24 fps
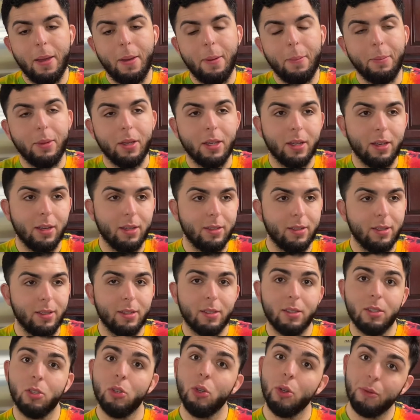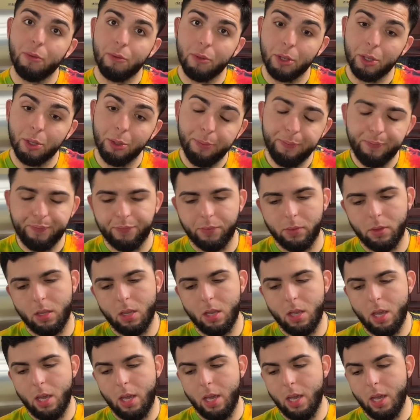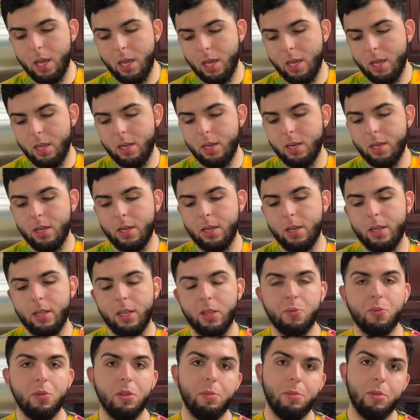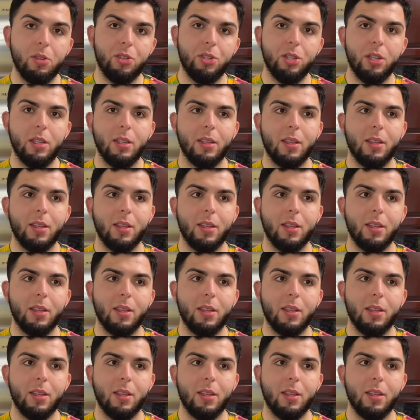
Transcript: because it's good for you. And that's pretty much it.